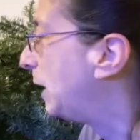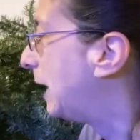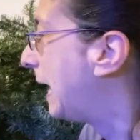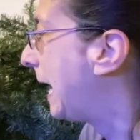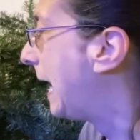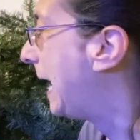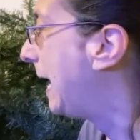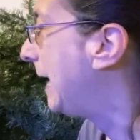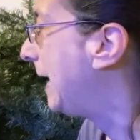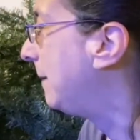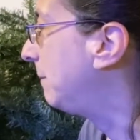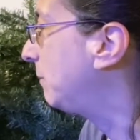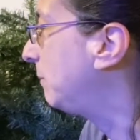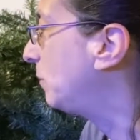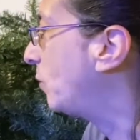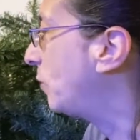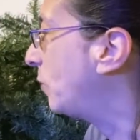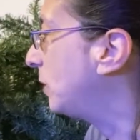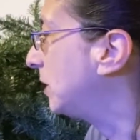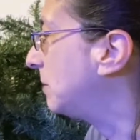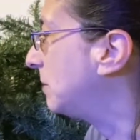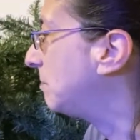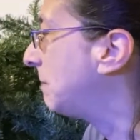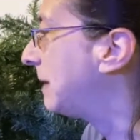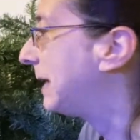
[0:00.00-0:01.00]
I am
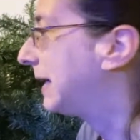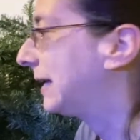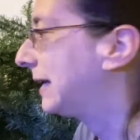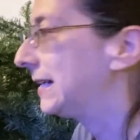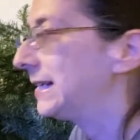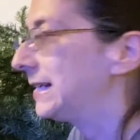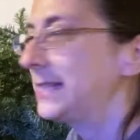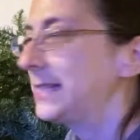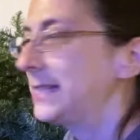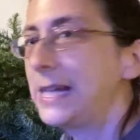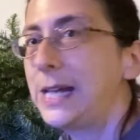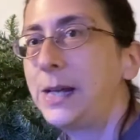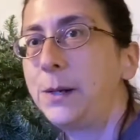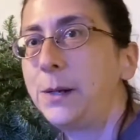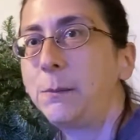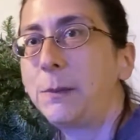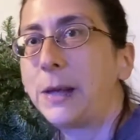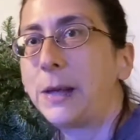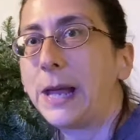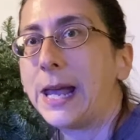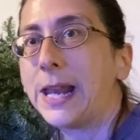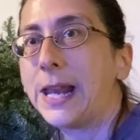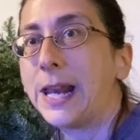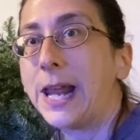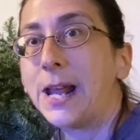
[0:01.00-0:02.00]
going to make an attempt
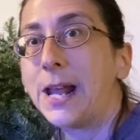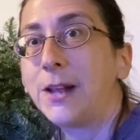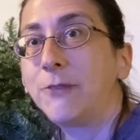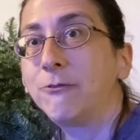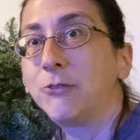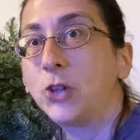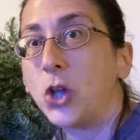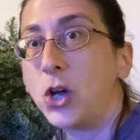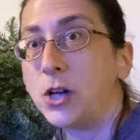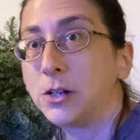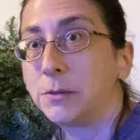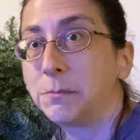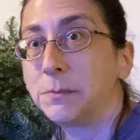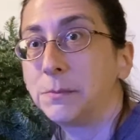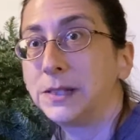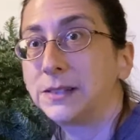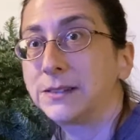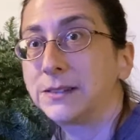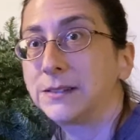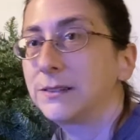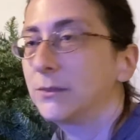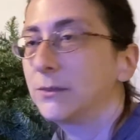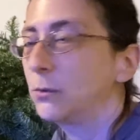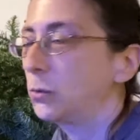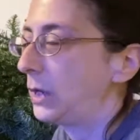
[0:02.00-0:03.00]
at a vlogmas.